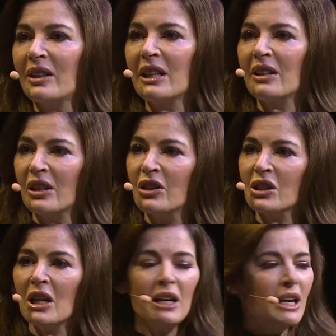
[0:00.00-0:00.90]
think
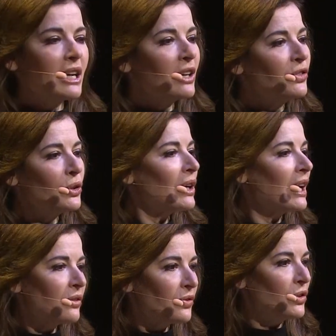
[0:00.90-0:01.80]
that if you
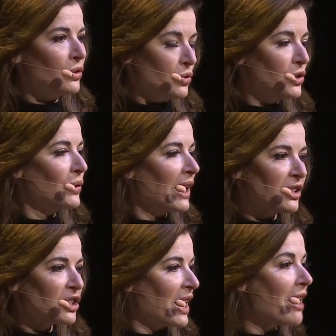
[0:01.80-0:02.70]
like food, you
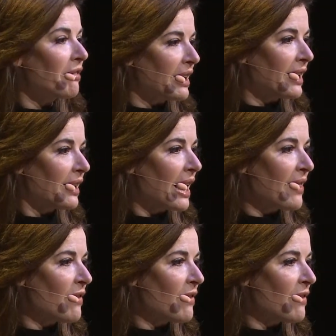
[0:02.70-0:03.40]
like sharing. And